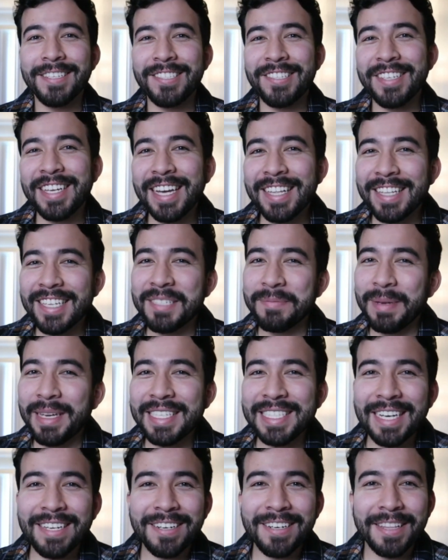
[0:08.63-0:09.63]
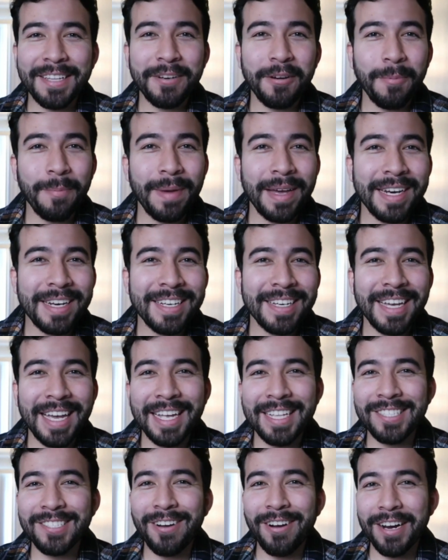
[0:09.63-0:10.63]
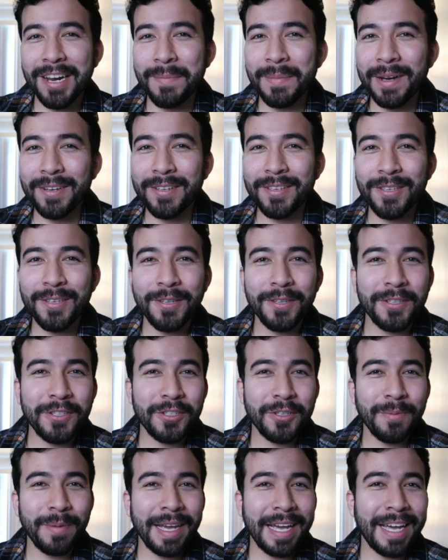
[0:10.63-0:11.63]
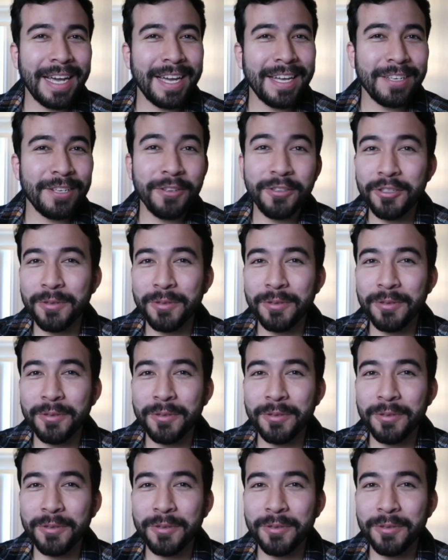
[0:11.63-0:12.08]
So yeah, this may sound a little meta and talking about YouTube and YouTube